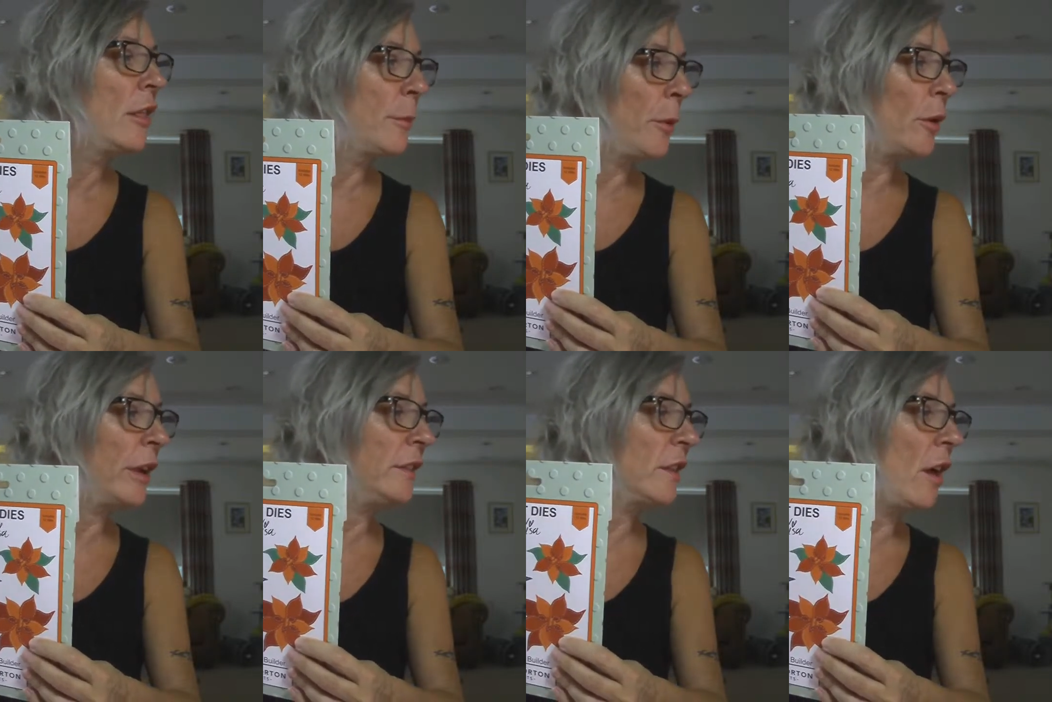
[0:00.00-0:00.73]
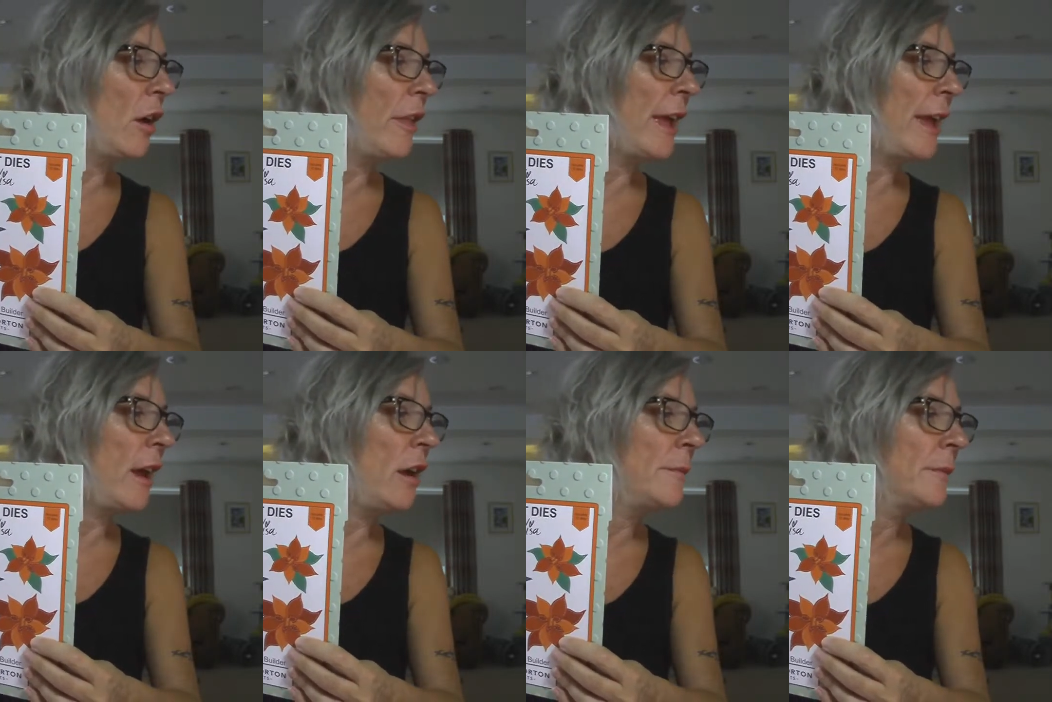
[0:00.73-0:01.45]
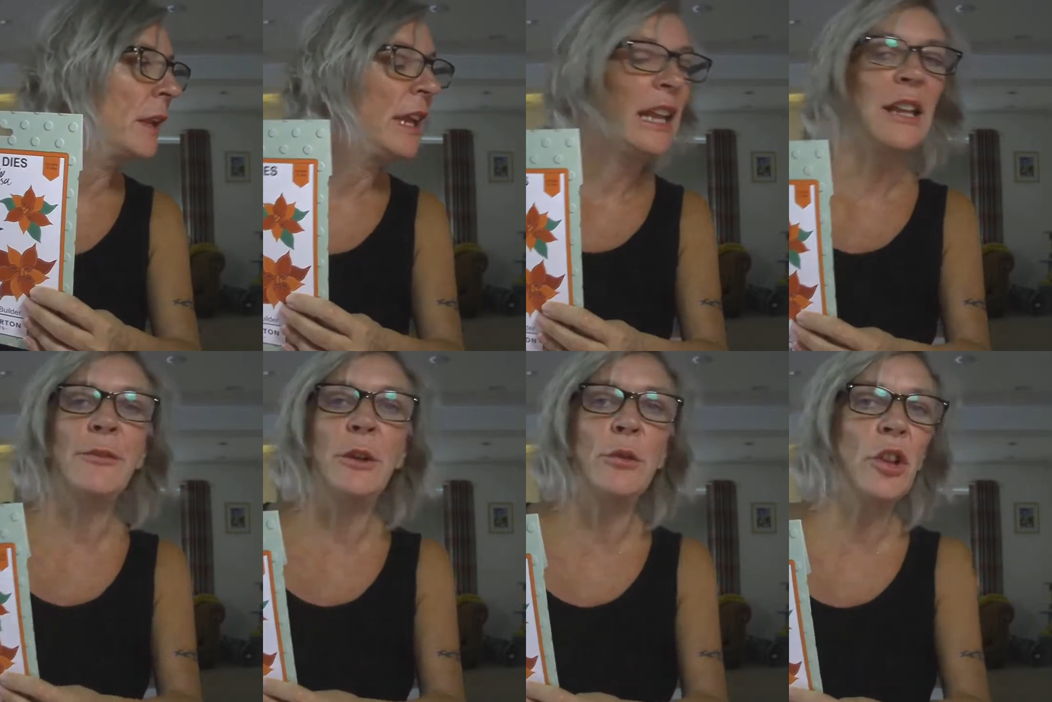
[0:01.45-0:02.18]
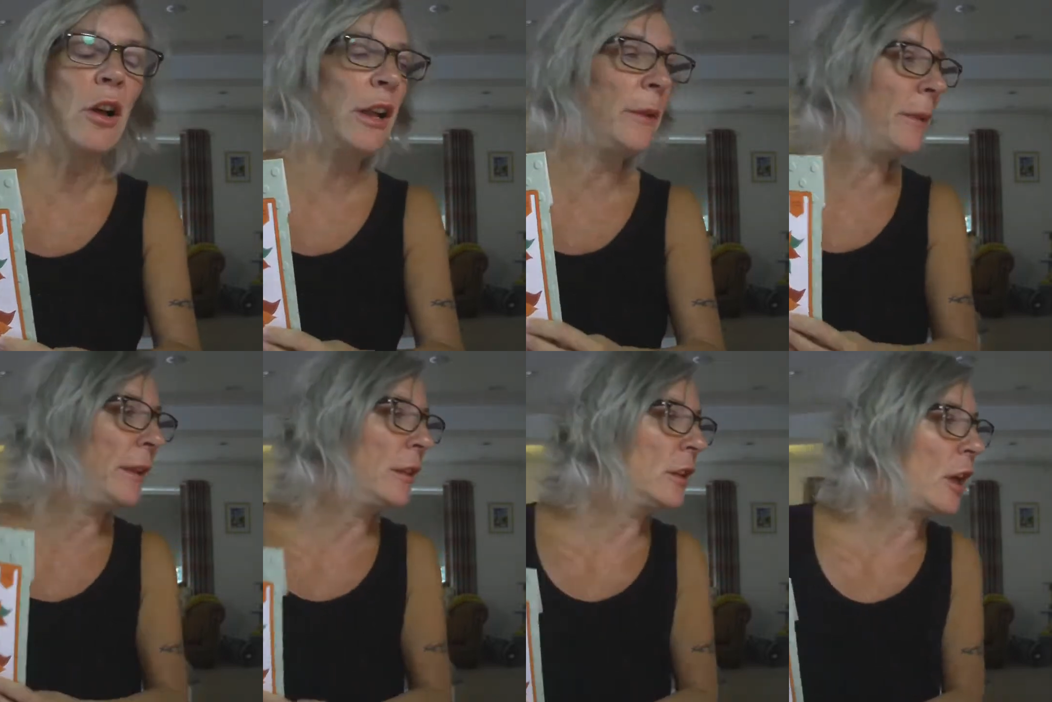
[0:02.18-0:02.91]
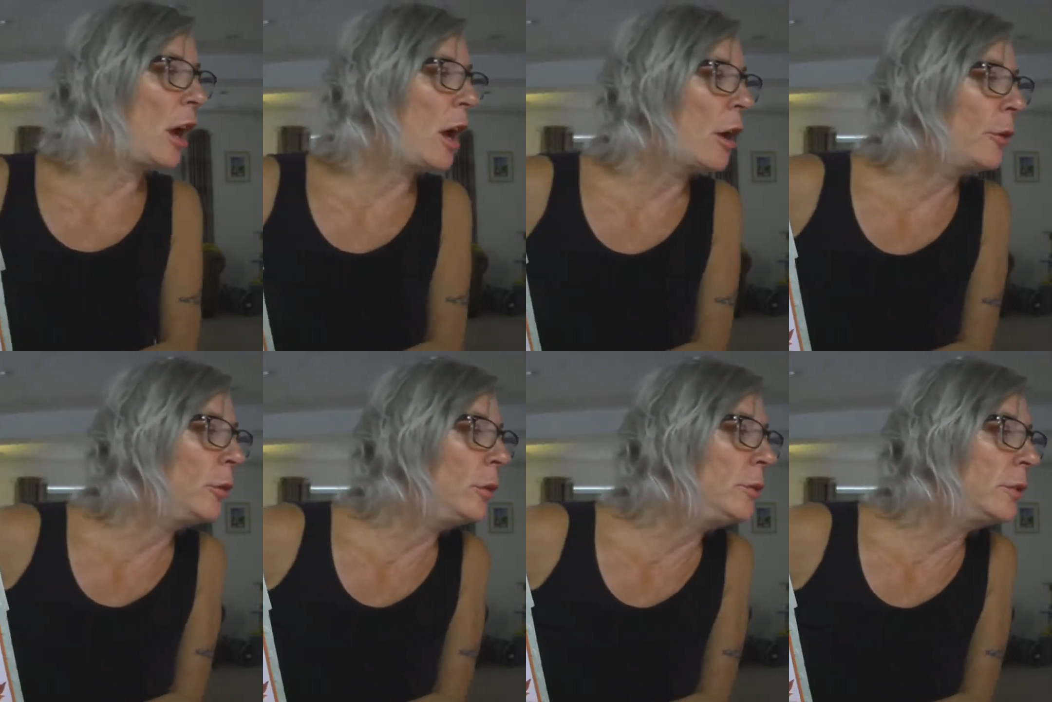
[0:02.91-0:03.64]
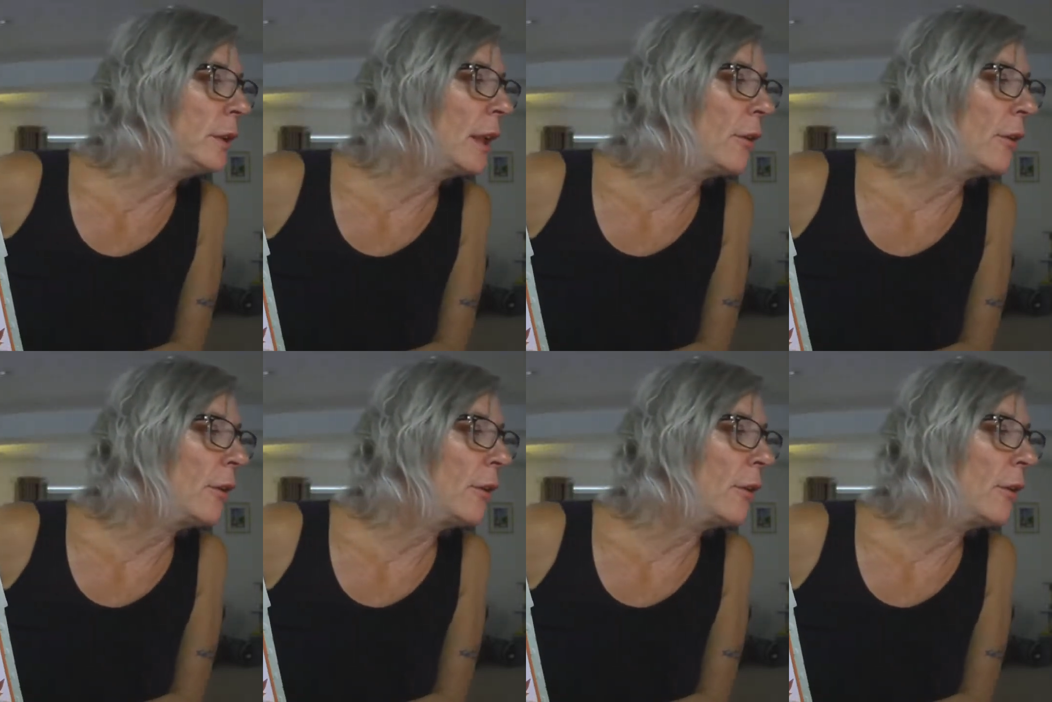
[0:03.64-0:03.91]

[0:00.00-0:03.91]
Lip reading: The pockets are there. If you type in the code